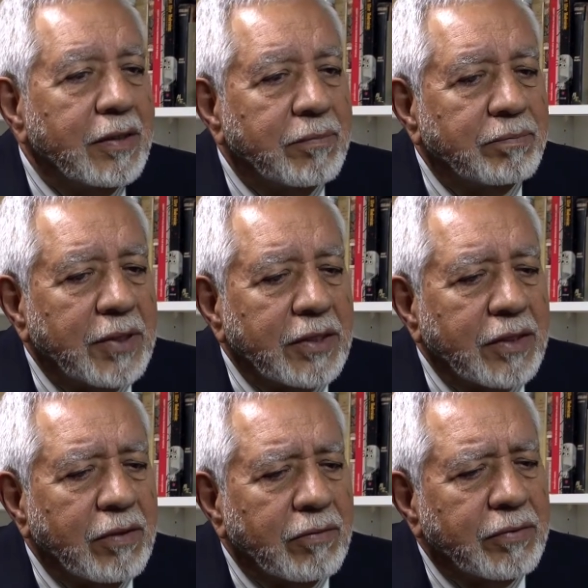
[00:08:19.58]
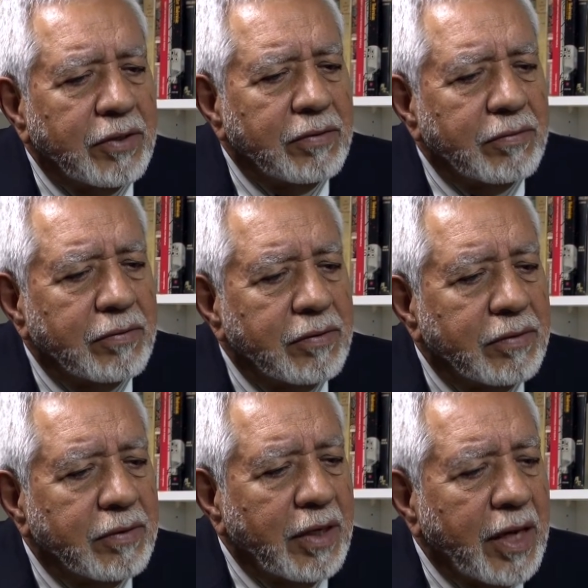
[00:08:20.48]
But, when you
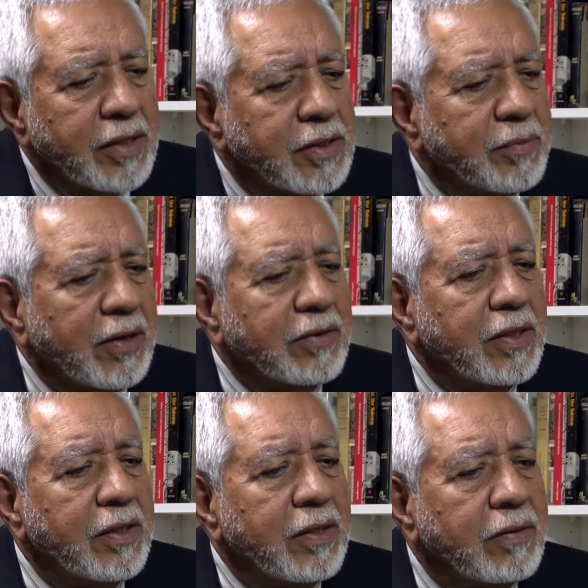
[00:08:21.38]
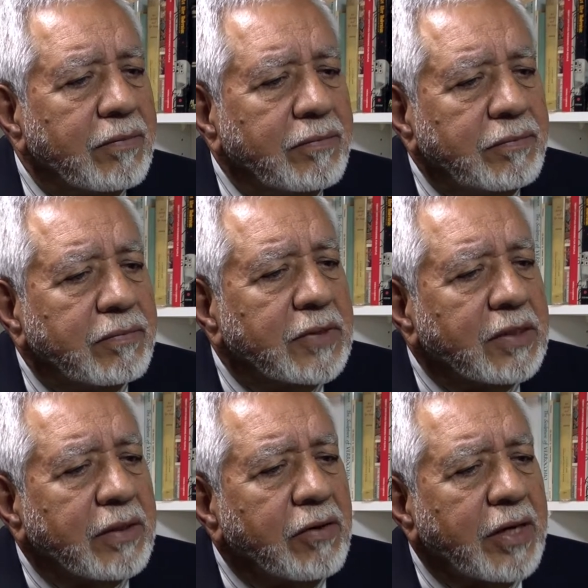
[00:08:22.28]
ask about
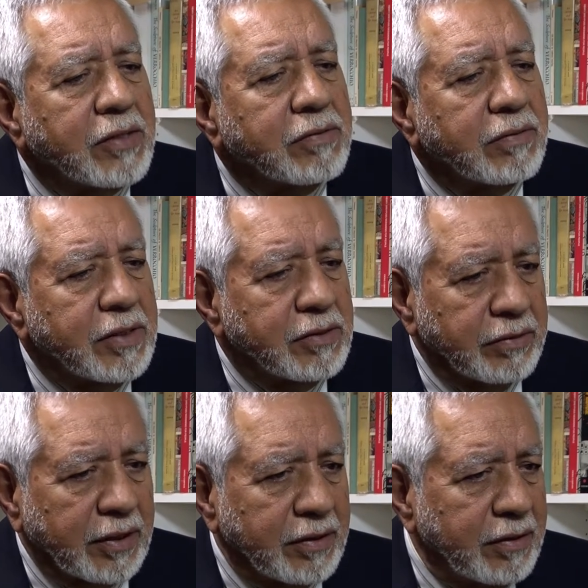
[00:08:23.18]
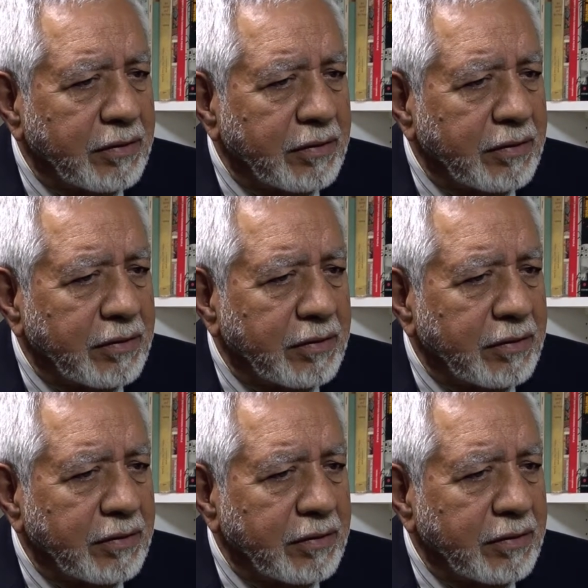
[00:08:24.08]
the International District,